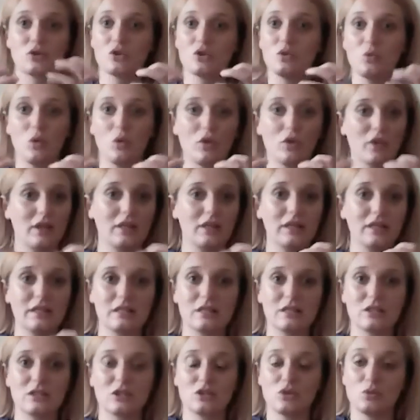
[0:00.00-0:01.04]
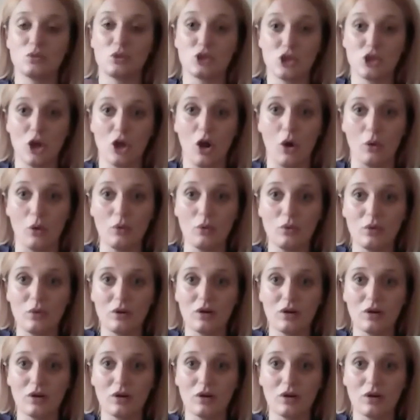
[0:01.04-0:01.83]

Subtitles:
do what they needed to do and choke,